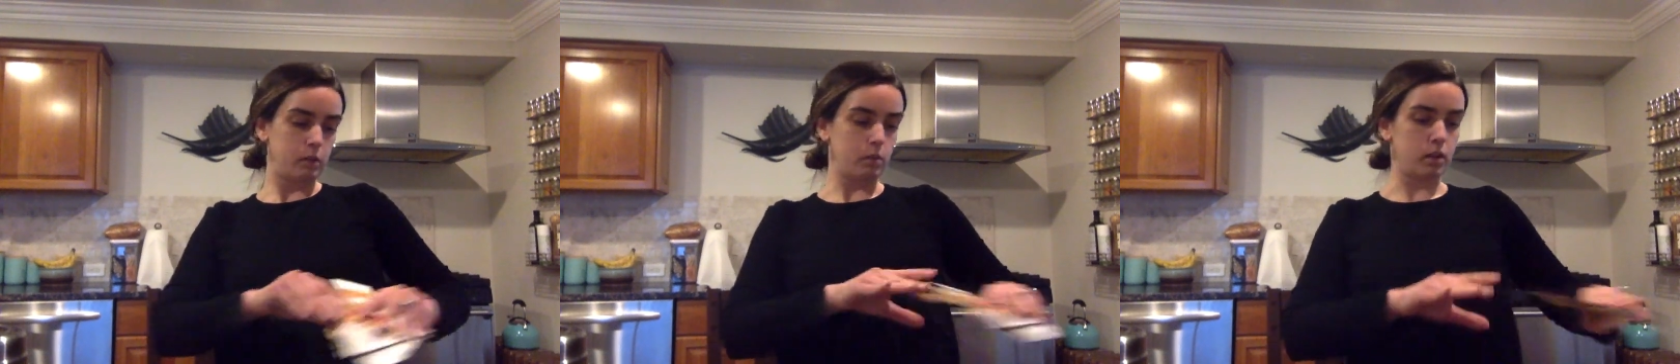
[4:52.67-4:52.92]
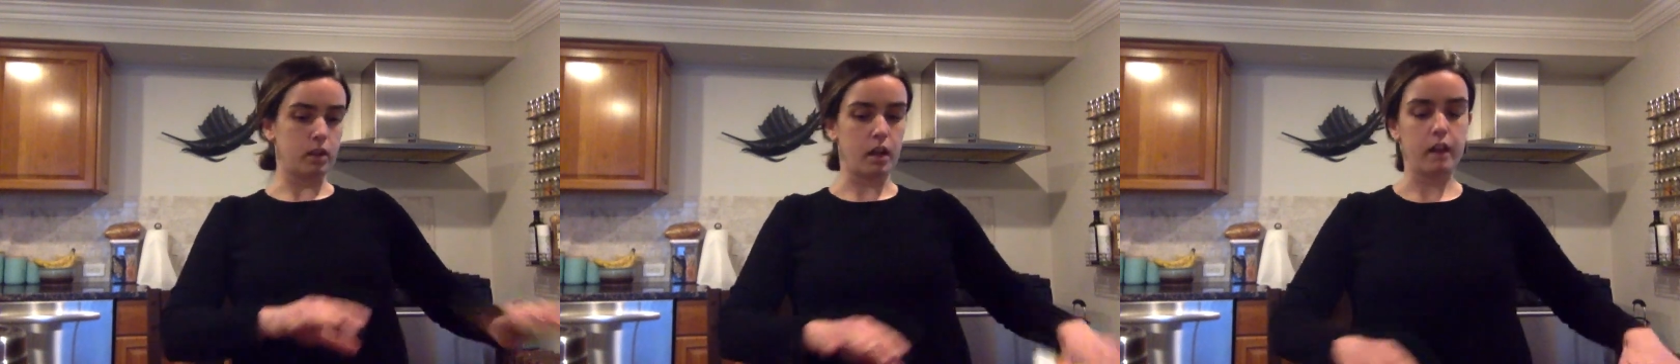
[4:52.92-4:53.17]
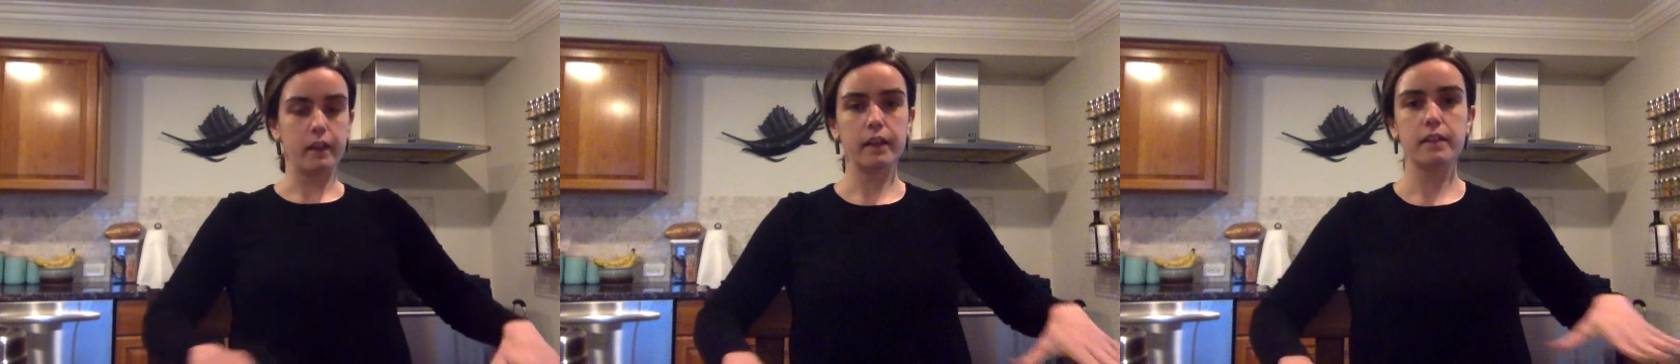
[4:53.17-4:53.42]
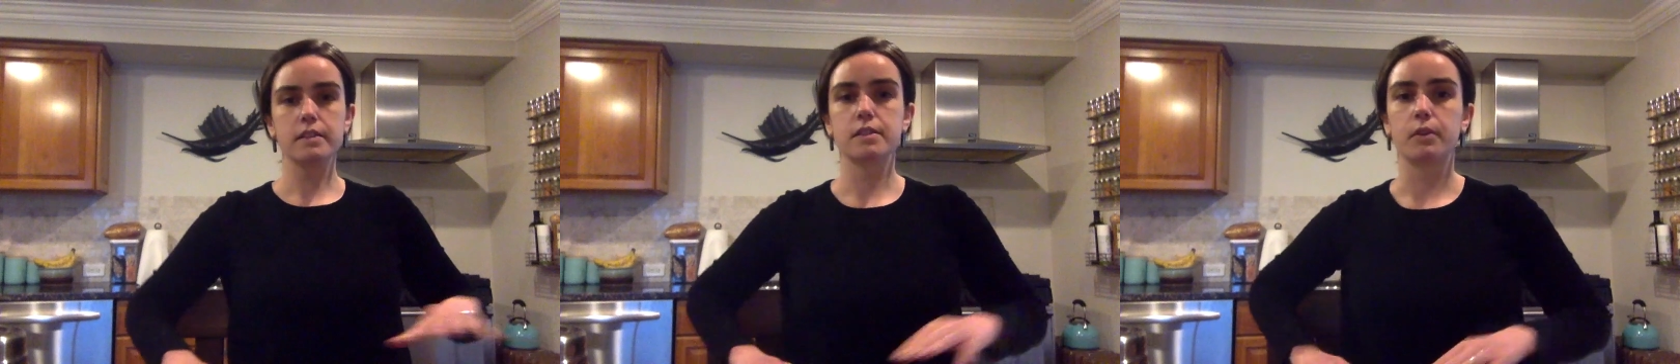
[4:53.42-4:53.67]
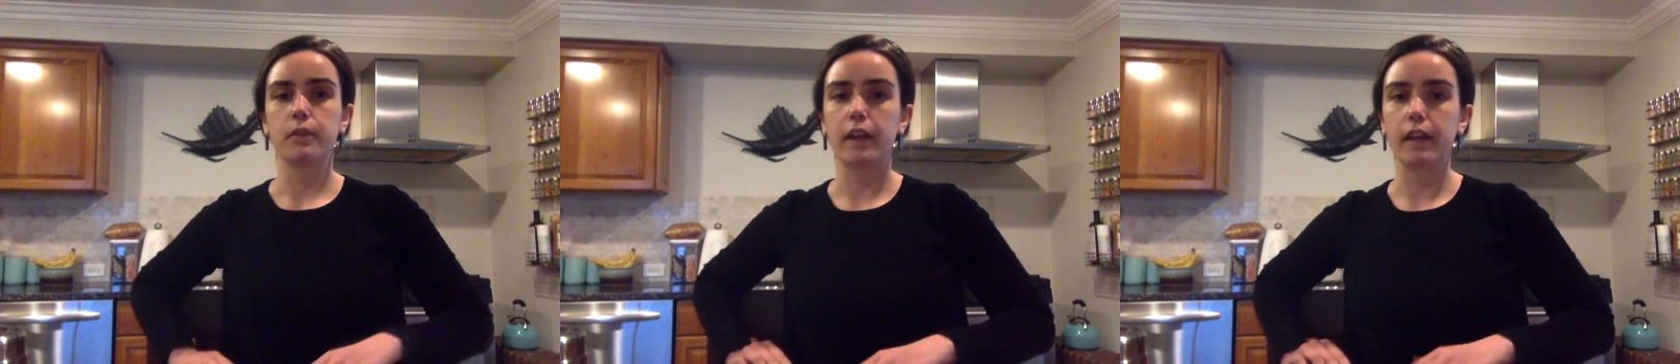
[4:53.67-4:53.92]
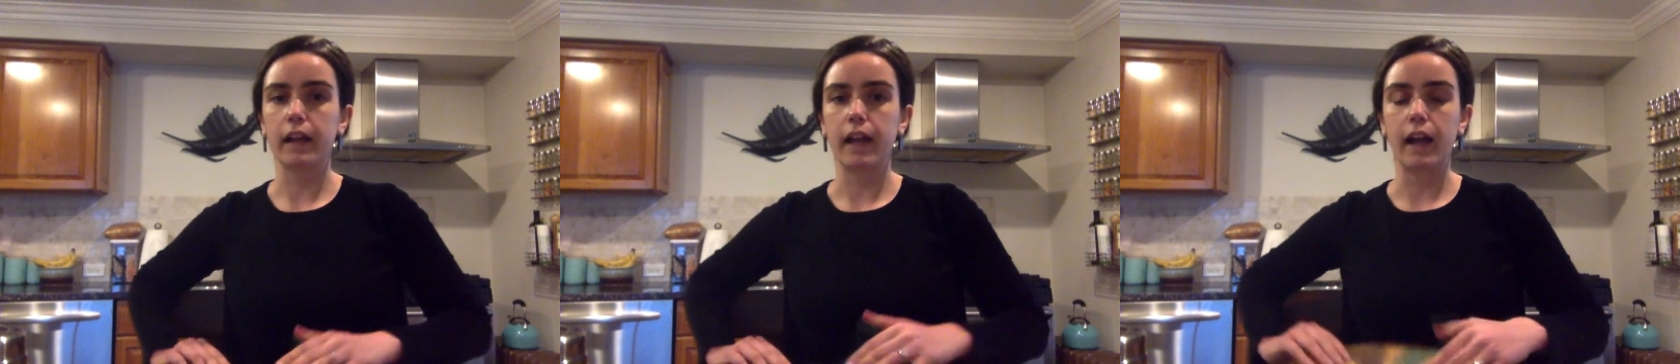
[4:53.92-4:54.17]
we'll call it. So then
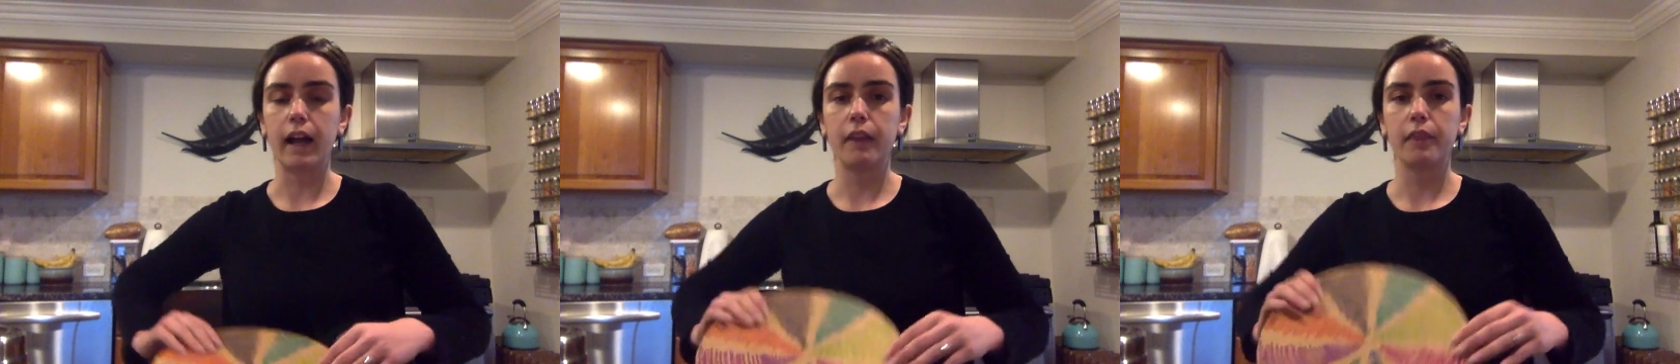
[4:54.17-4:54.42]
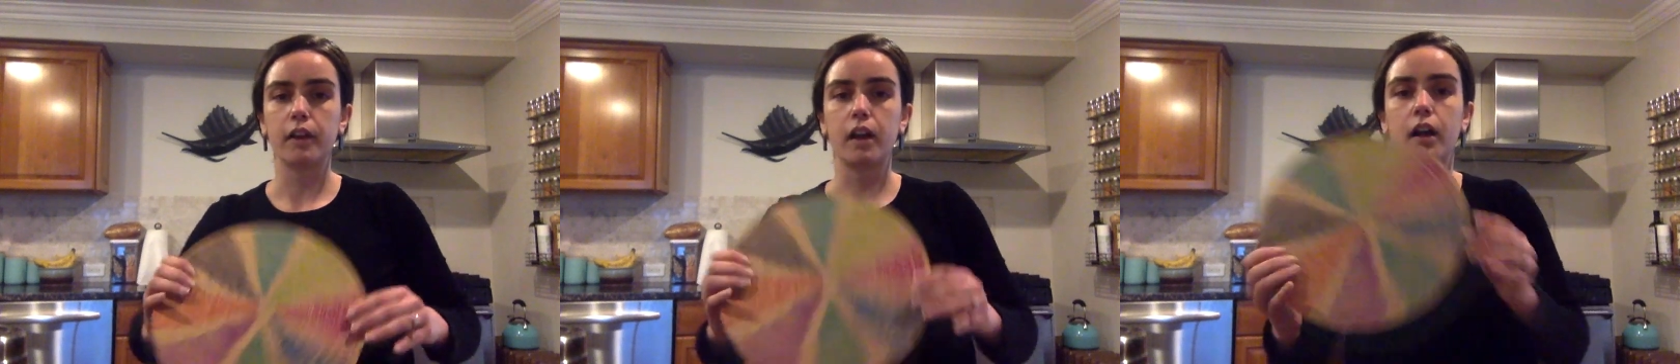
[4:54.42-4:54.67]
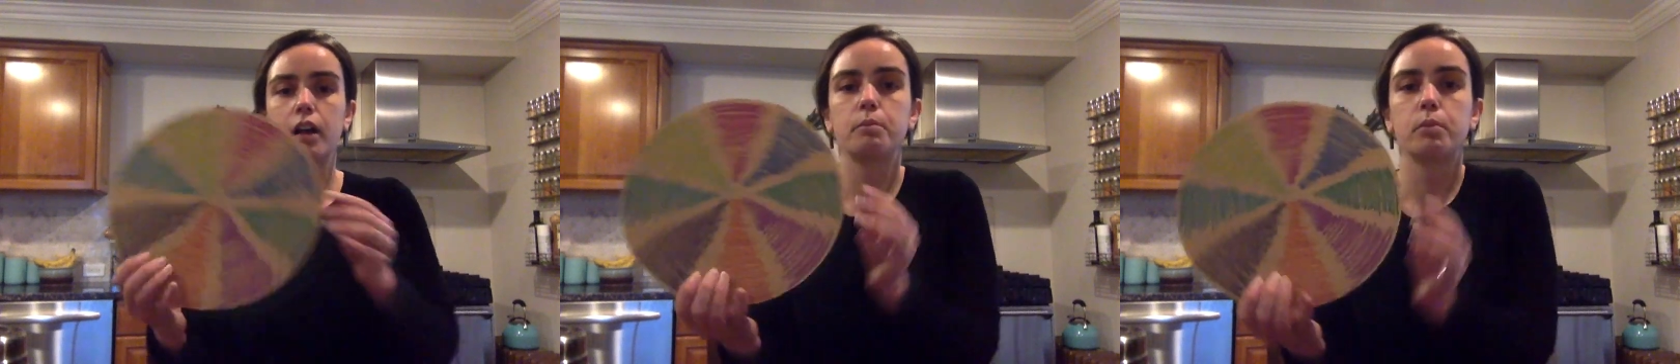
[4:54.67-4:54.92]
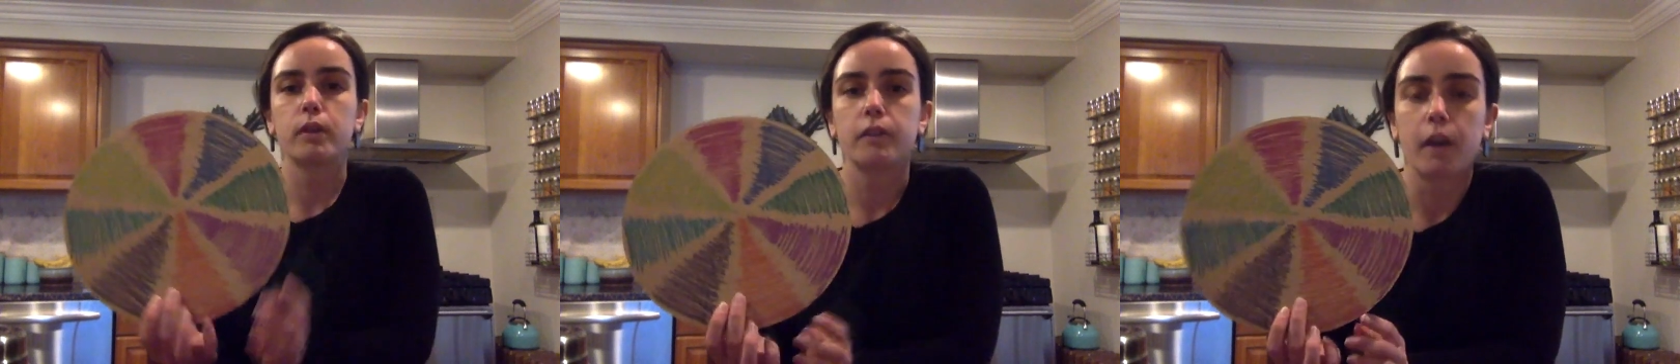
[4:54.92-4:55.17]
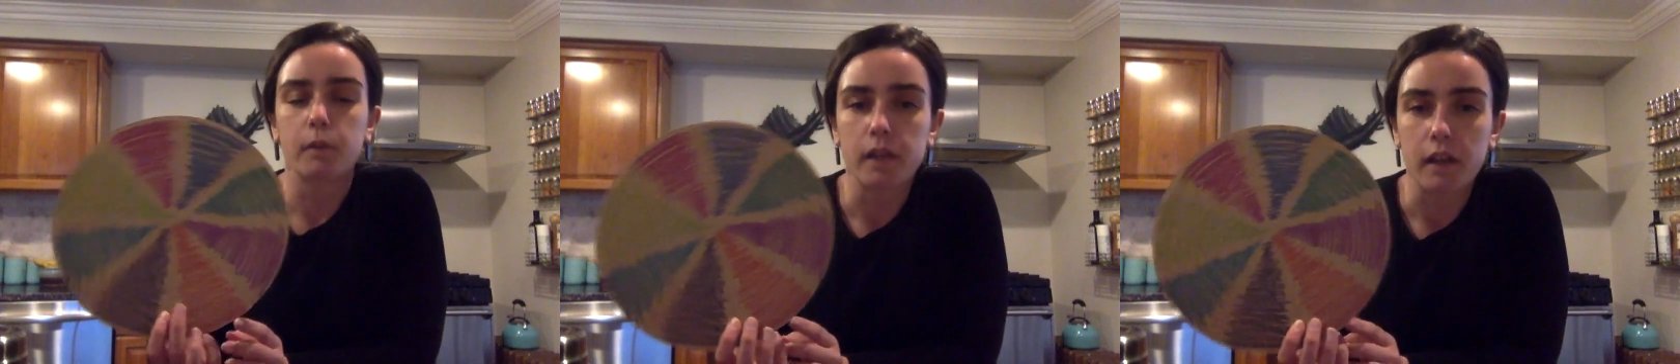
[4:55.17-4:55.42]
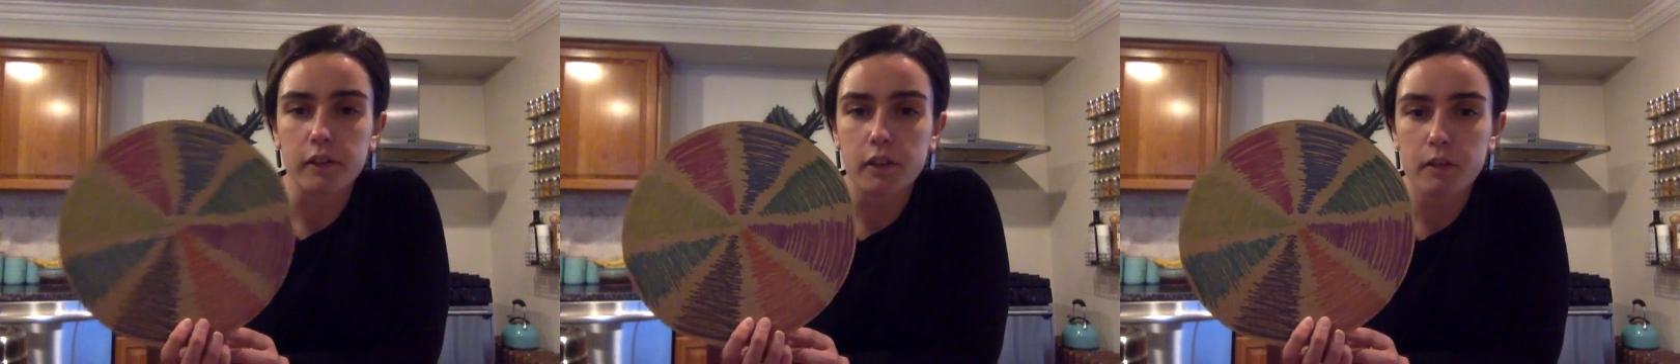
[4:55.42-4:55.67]
I had the cardboard that went
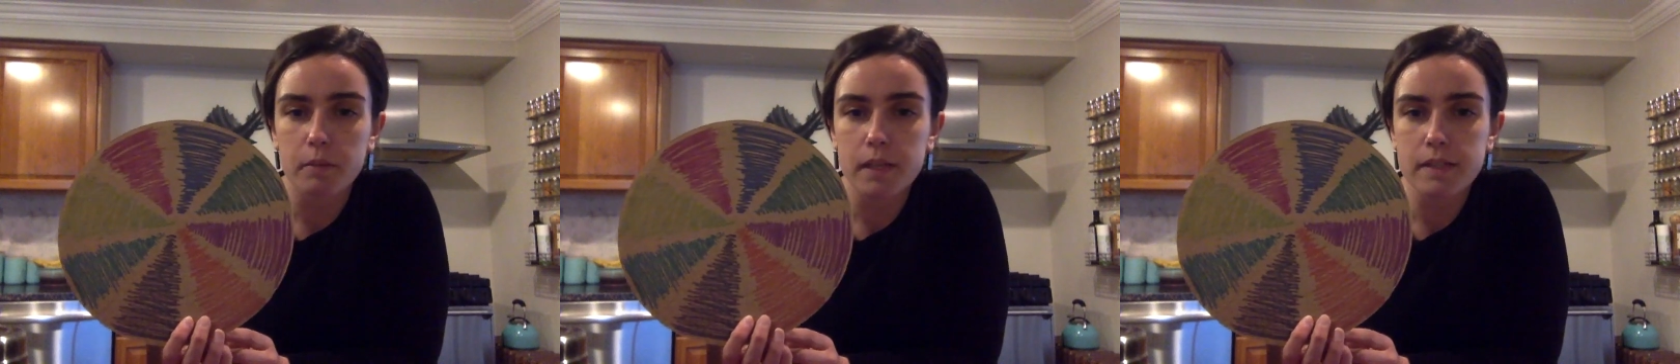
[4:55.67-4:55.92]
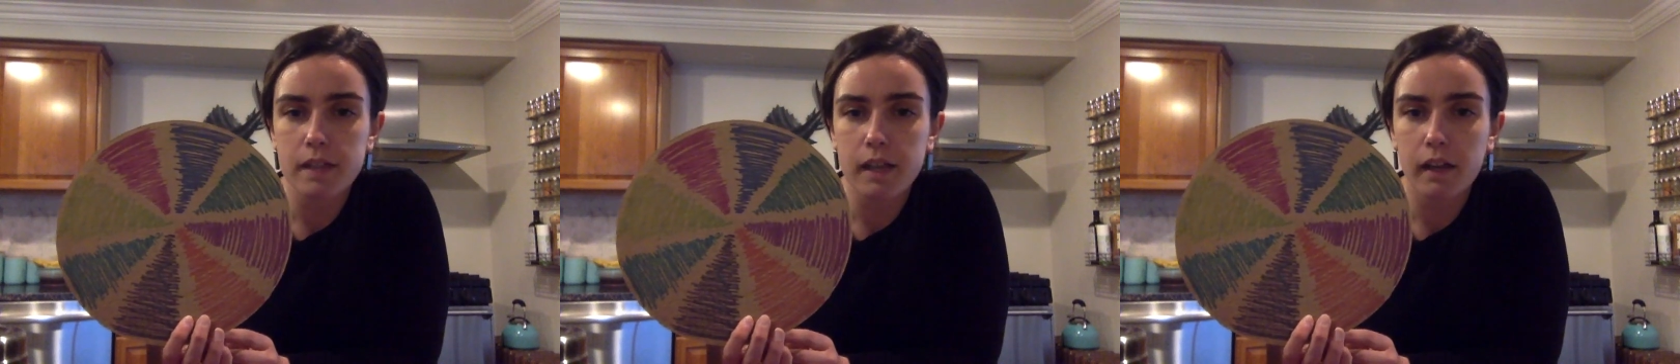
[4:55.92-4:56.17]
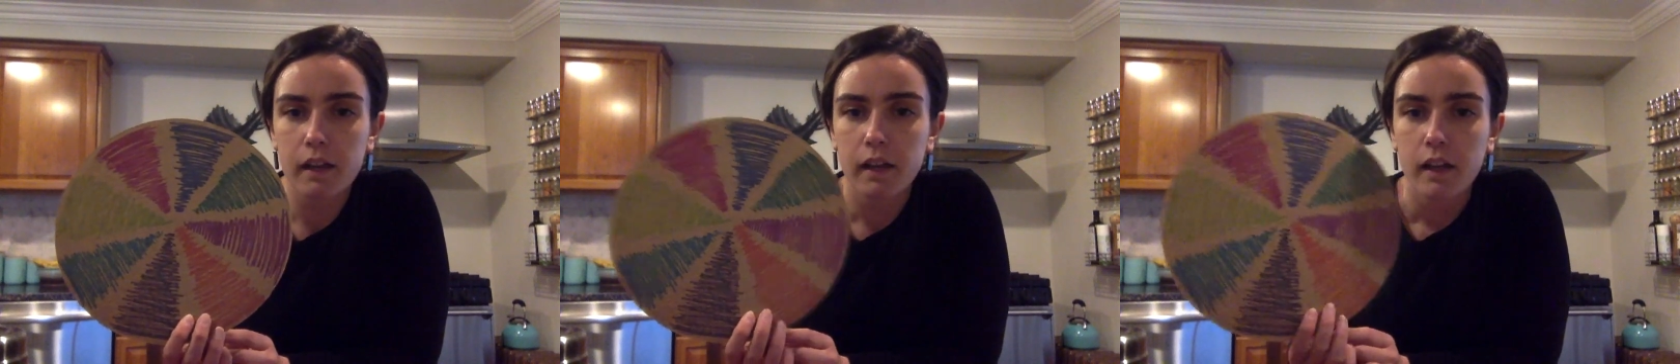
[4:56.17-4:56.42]
under the pizza.